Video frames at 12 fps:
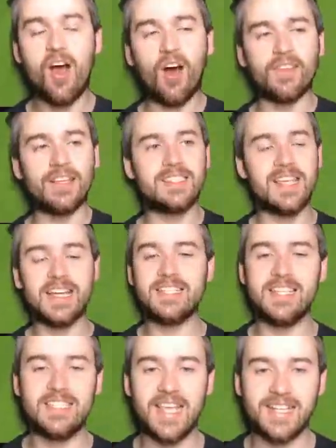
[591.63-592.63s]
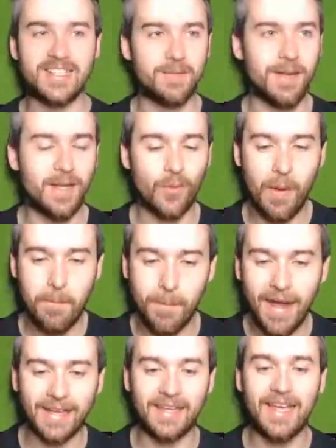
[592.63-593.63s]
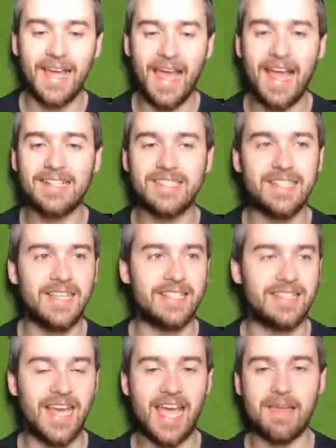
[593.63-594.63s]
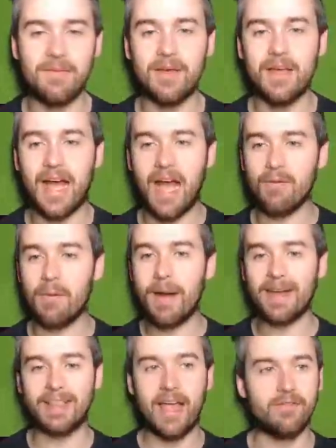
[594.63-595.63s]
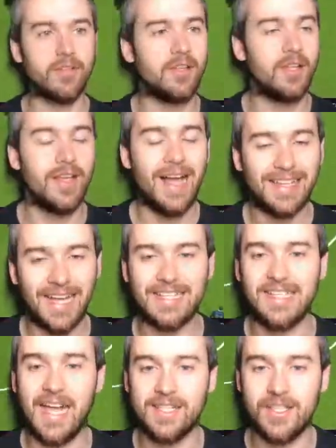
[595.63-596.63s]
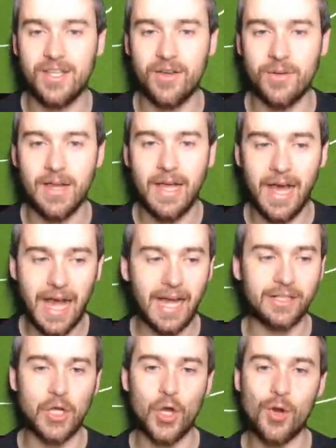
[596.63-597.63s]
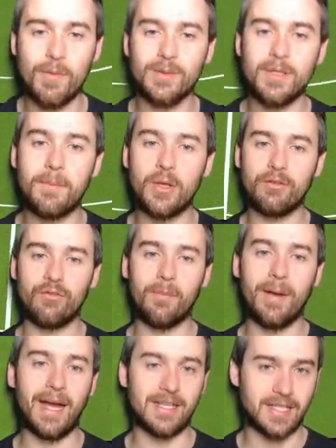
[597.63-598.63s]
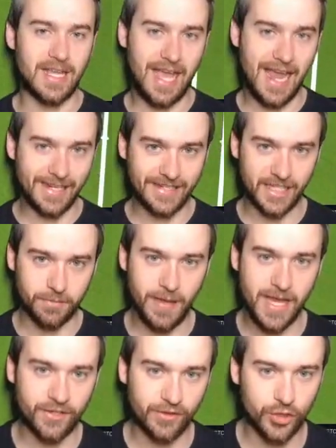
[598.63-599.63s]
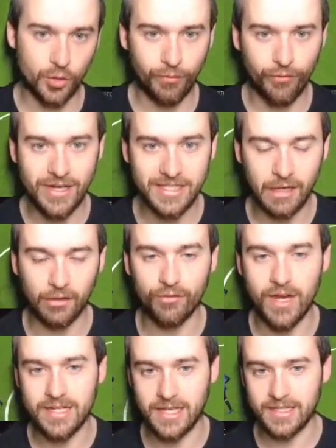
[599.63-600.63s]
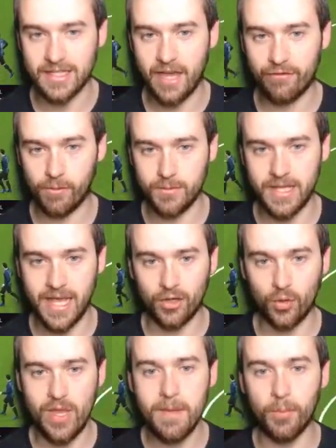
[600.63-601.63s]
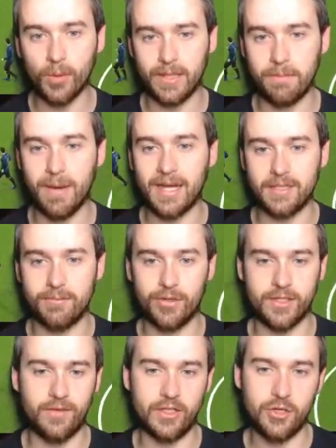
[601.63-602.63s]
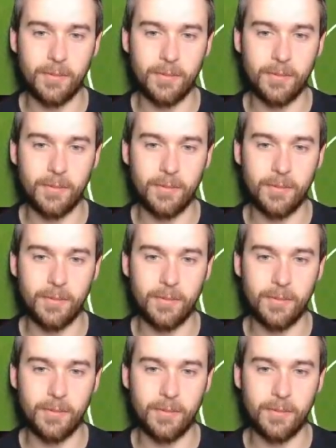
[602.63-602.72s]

on the 66th minute. We're back into this game and we're back level against Lazio. at home. It was a beautiful pass into space for Dumfries down the right-hand side from Dzeko. He pulled it back to Brozovic, who